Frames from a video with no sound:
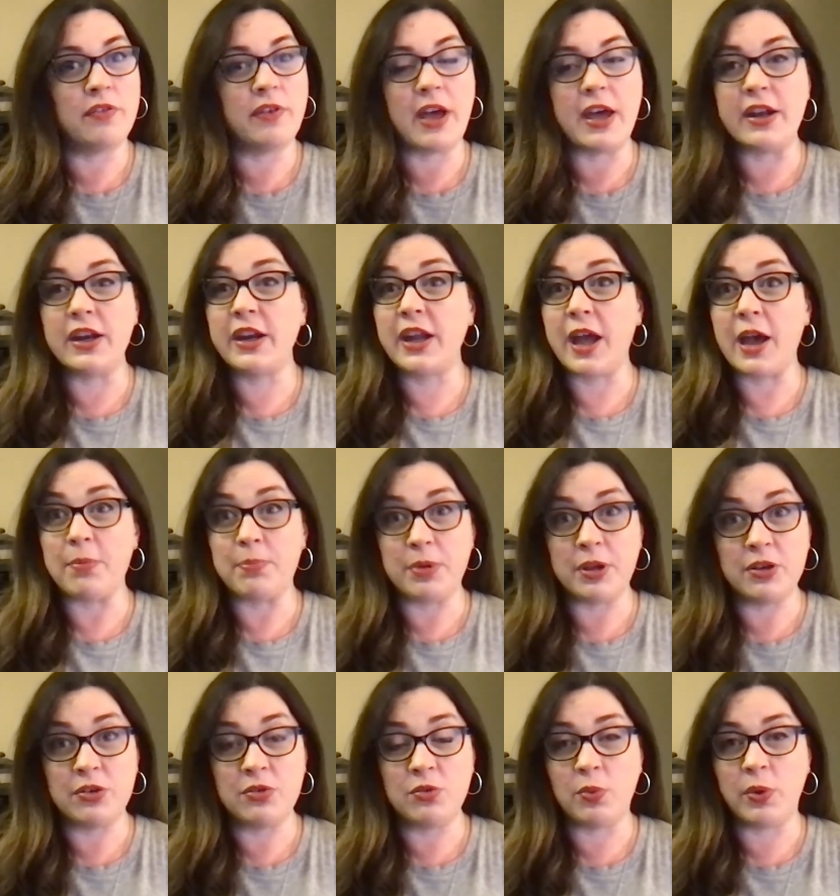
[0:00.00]
have had it
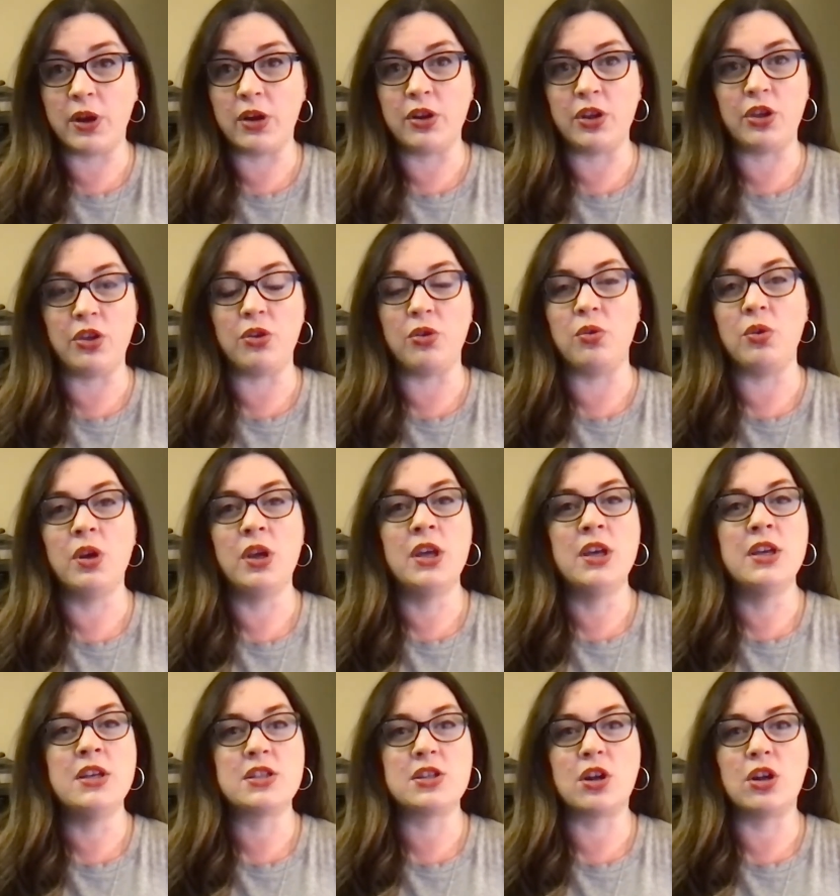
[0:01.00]
happen where you
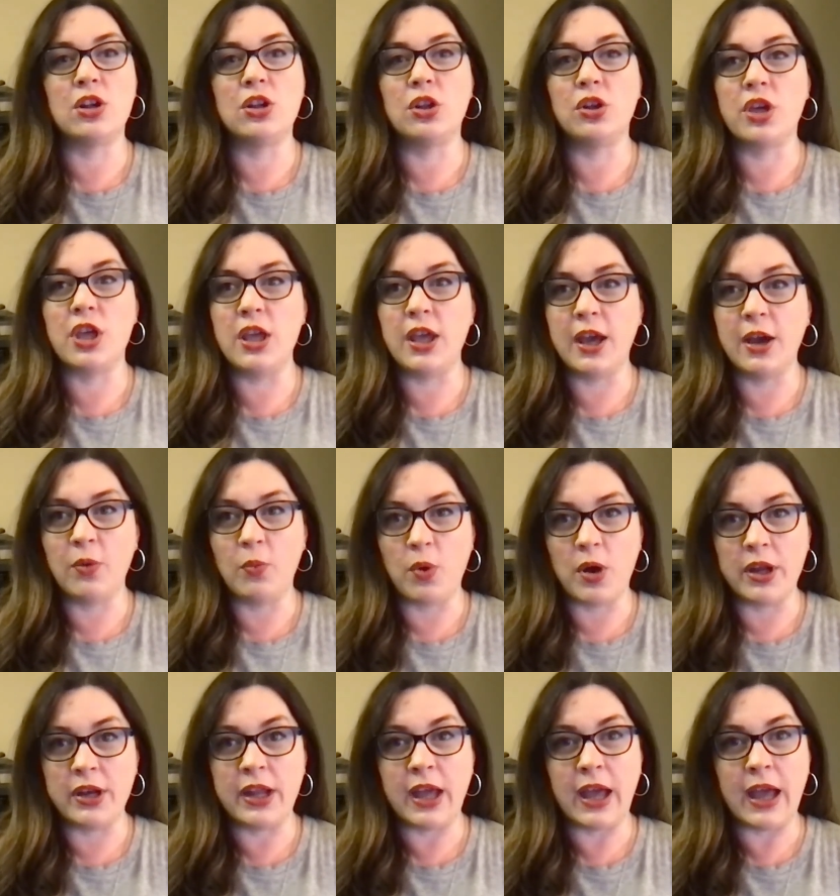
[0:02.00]
start looking at
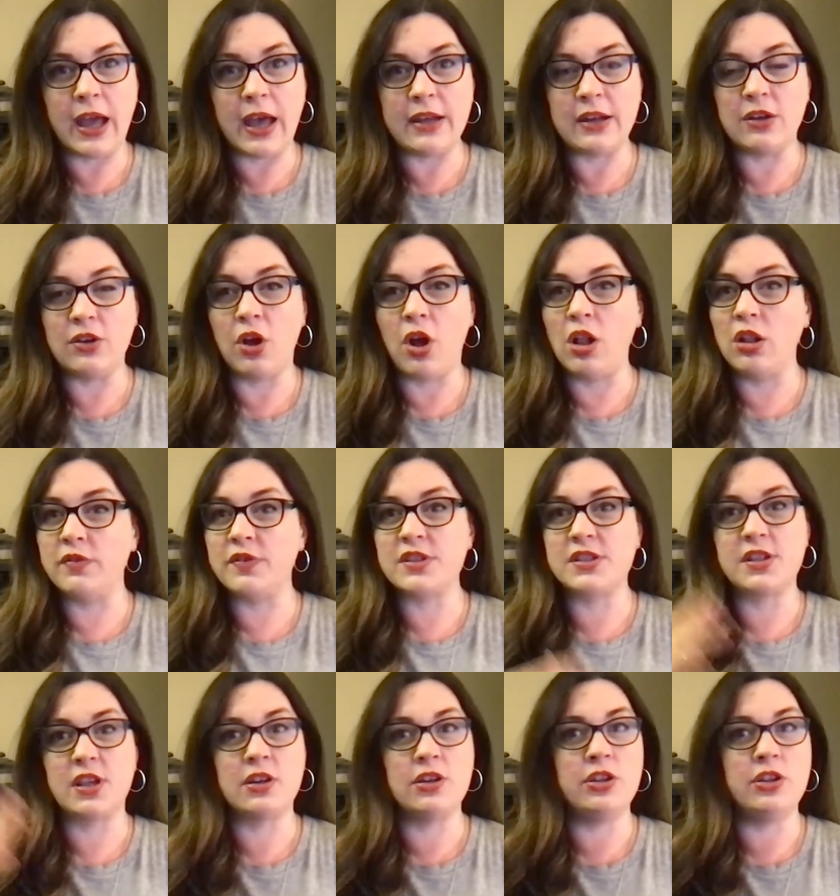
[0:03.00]
one ad and all of a
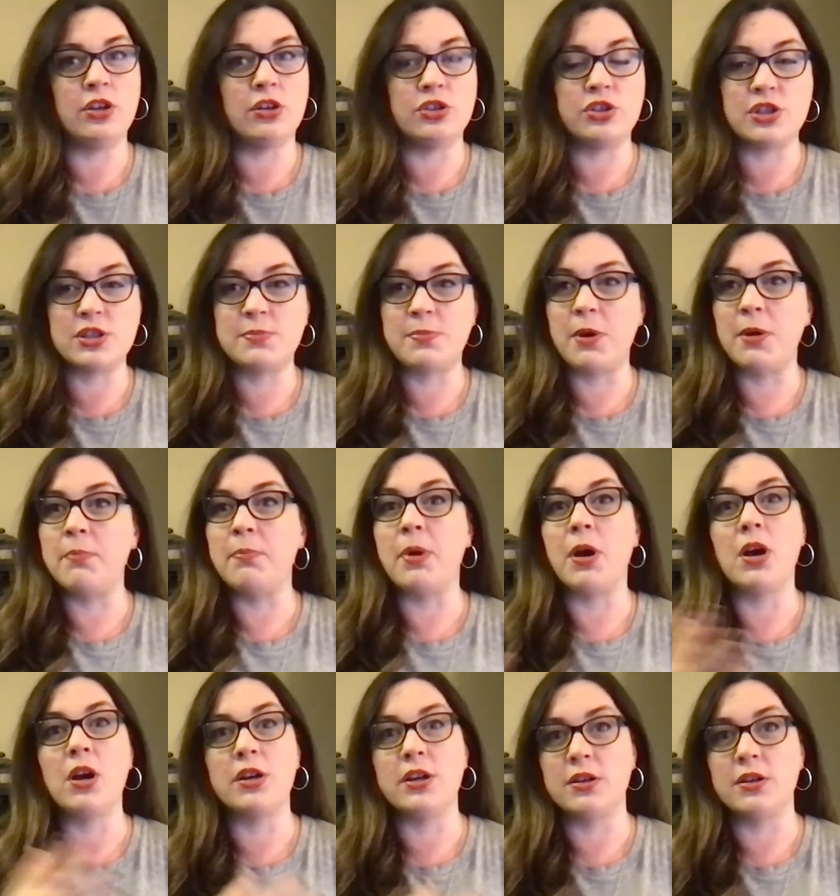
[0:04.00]
sudden you're just
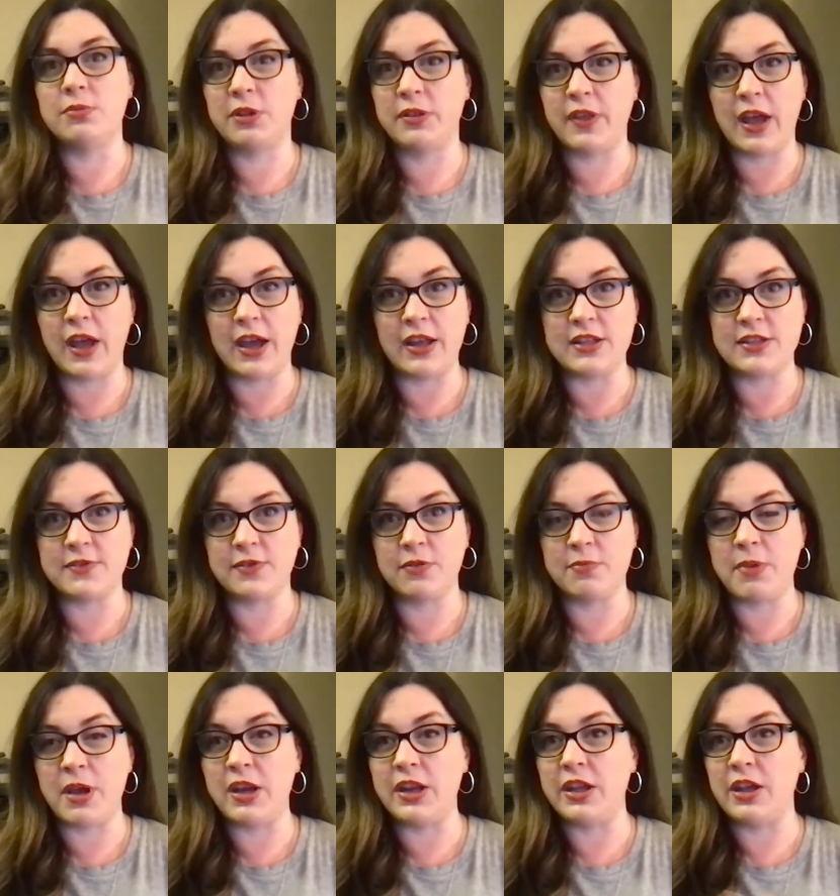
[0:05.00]
bombarded with ads for
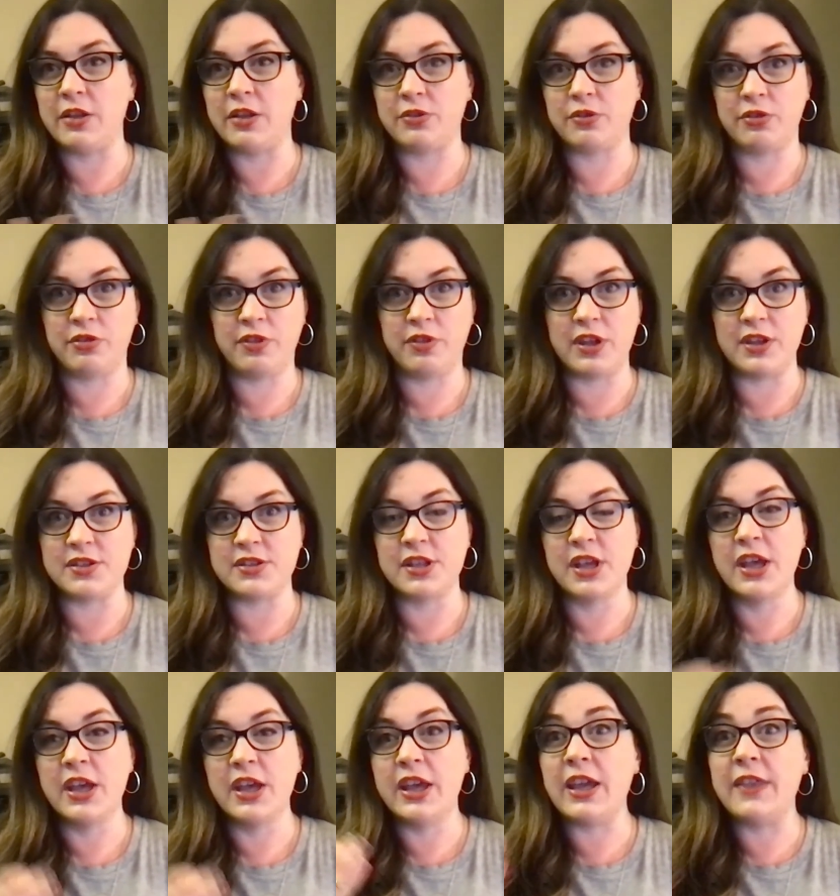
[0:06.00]
many other things
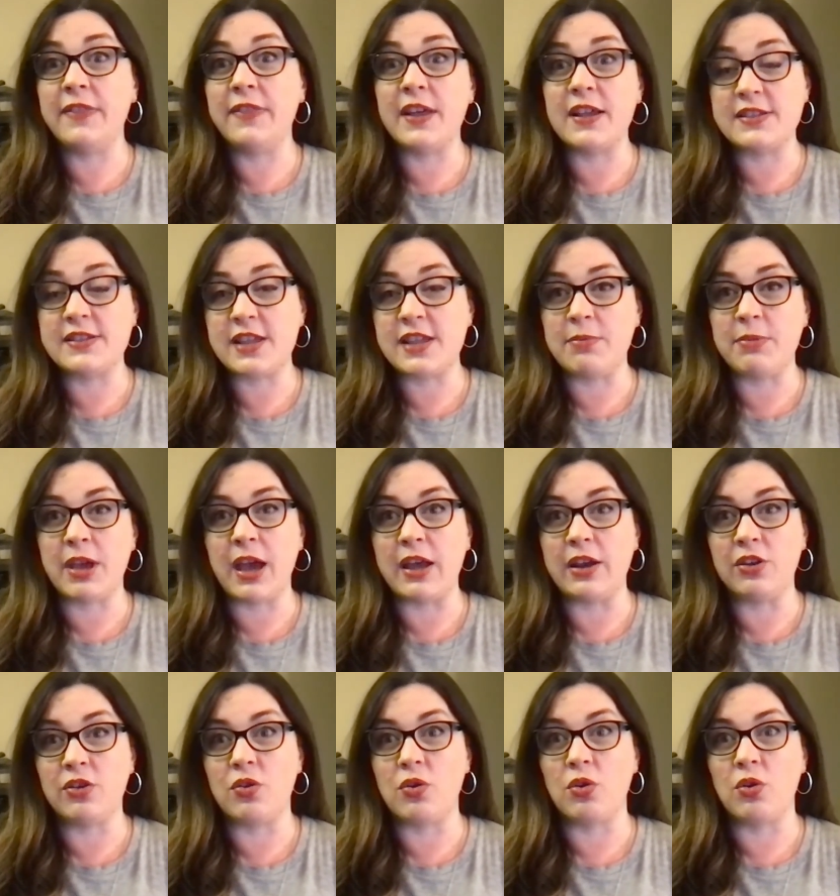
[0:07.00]
in that same
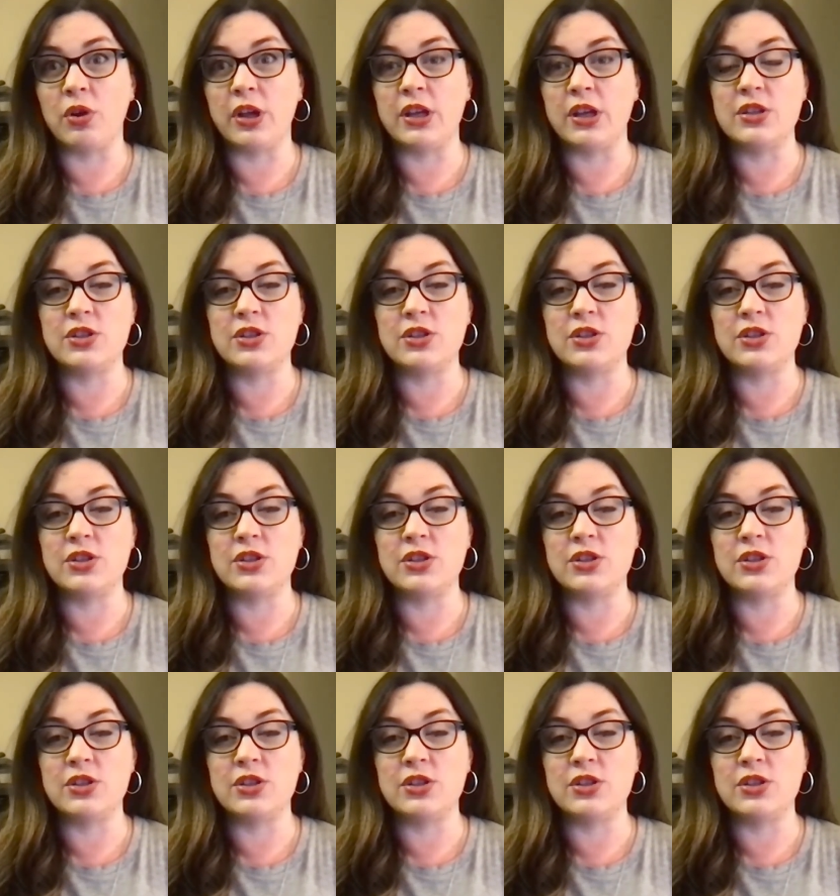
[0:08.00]
category.